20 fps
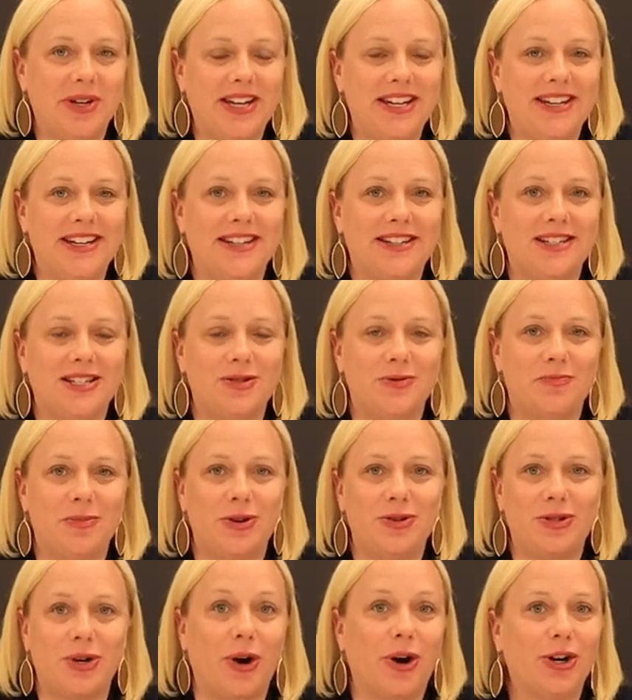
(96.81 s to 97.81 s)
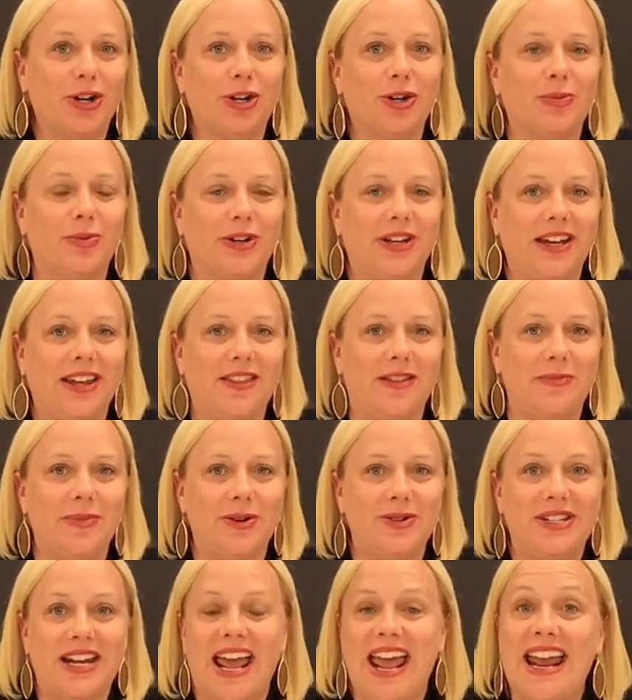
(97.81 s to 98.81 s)
He is most arguably the
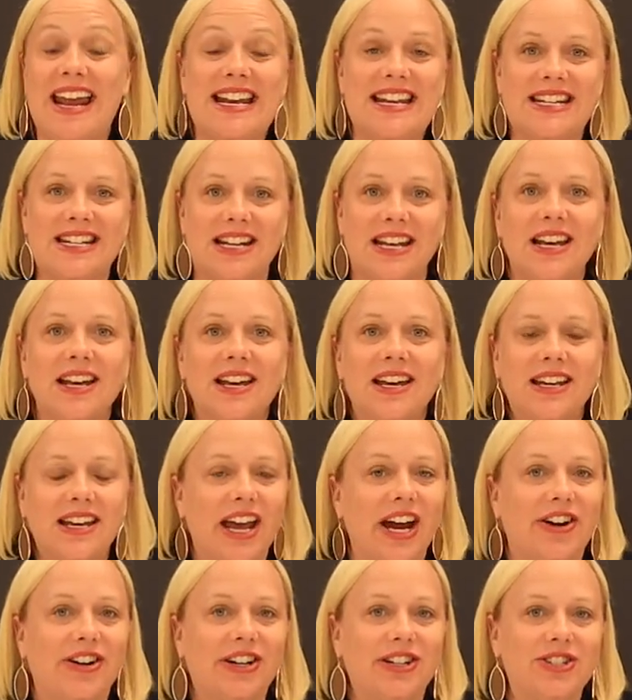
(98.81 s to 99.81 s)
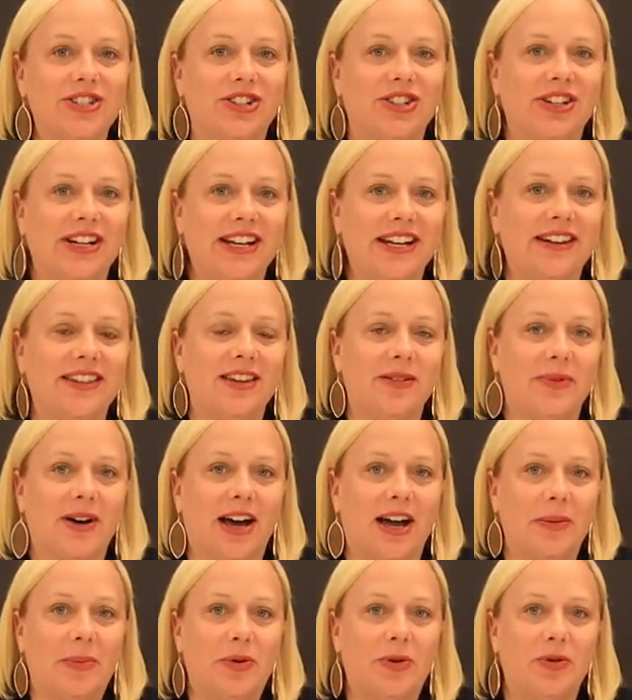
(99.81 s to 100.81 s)
most hated character in the
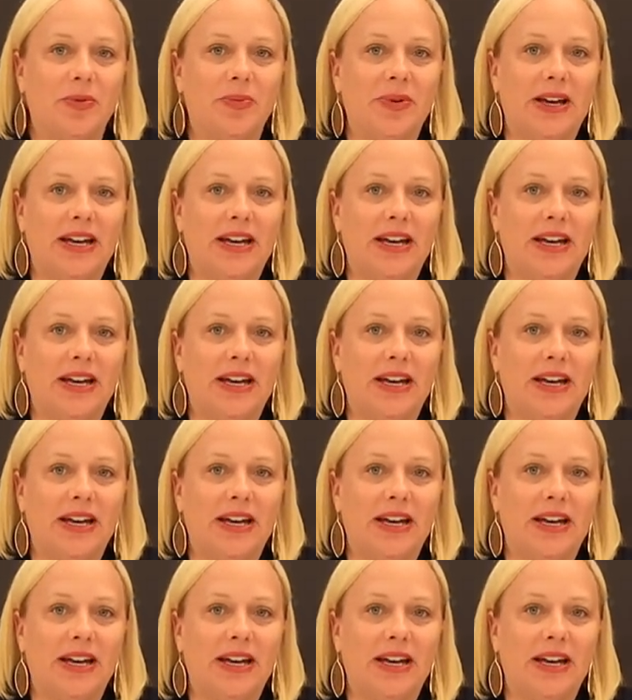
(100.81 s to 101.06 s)
Bible,